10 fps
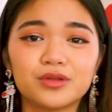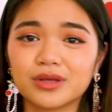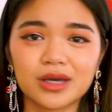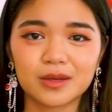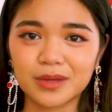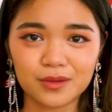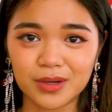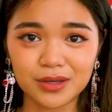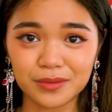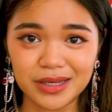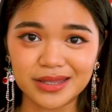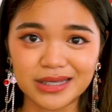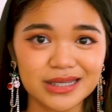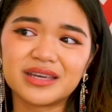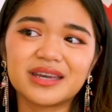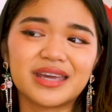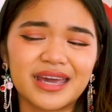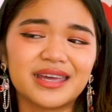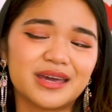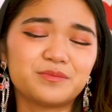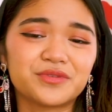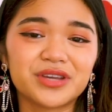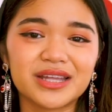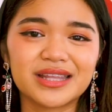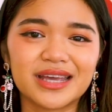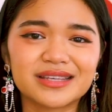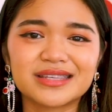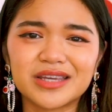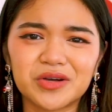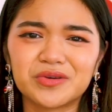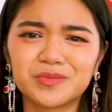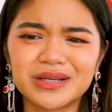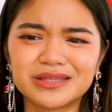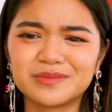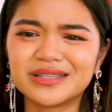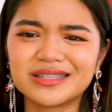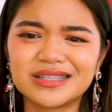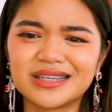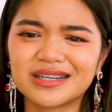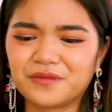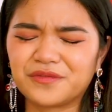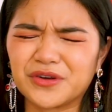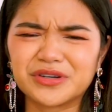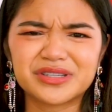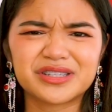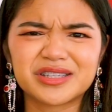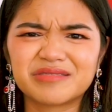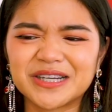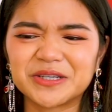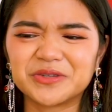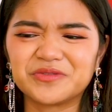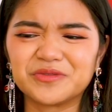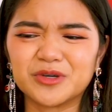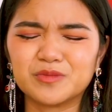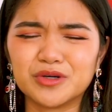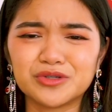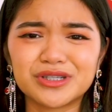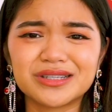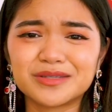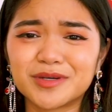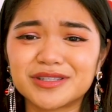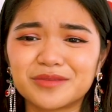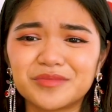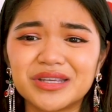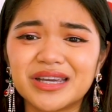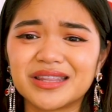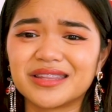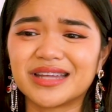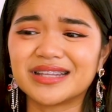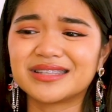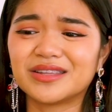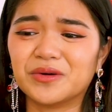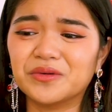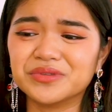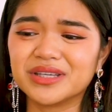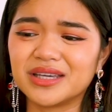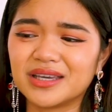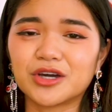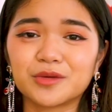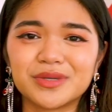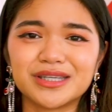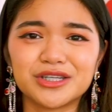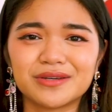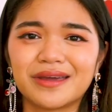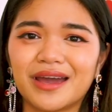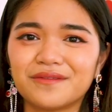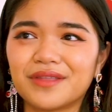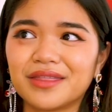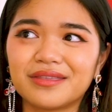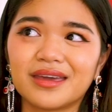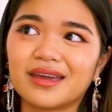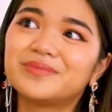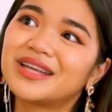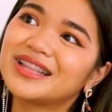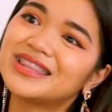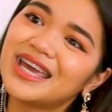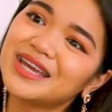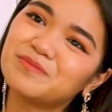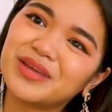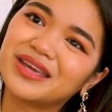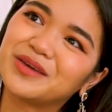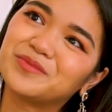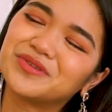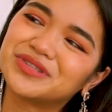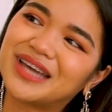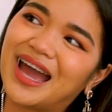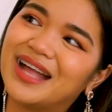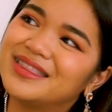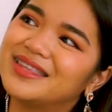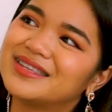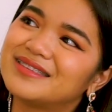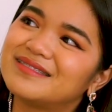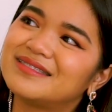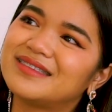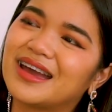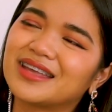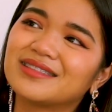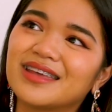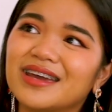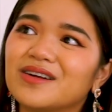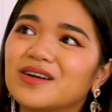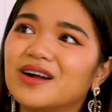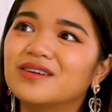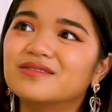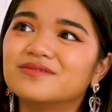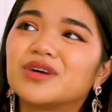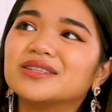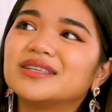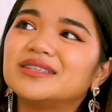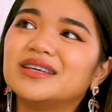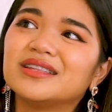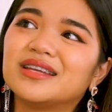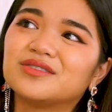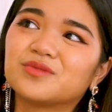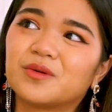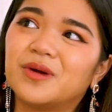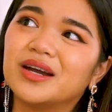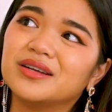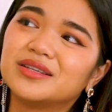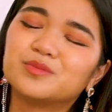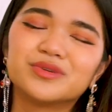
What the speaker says: only gonna be the one to read this. It can get pretty like cynical, pessimistic, first kind of emotions about something, and then that's the only documentation I have of that thing. But I like being able to add the second layer of processing that's required to